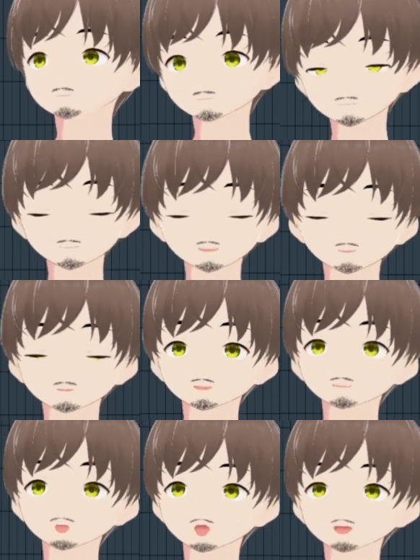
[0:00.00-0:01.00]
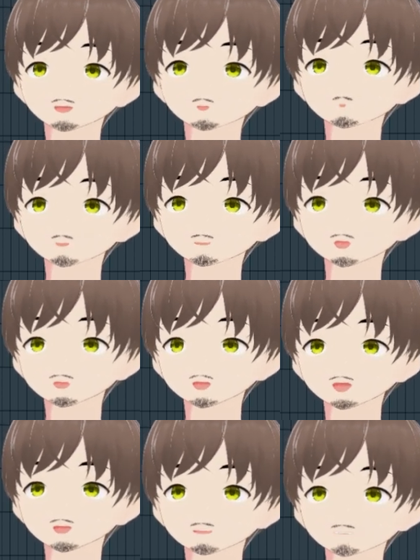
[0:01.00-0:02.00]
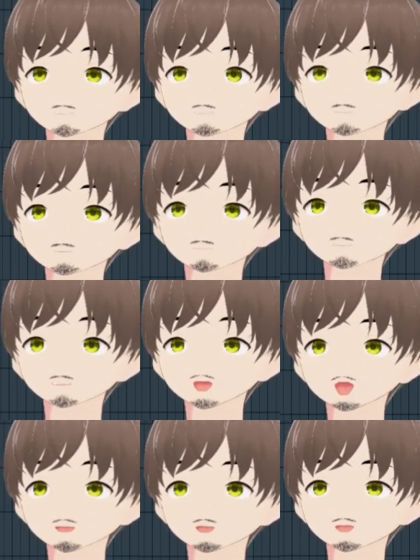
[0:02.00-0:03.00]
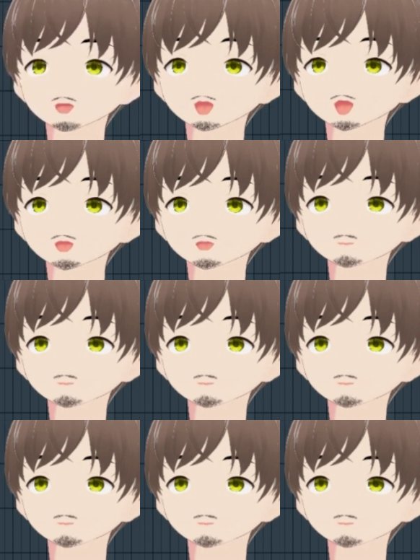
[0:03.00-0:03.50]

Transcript: just, that's all I did was just bring this slightly up,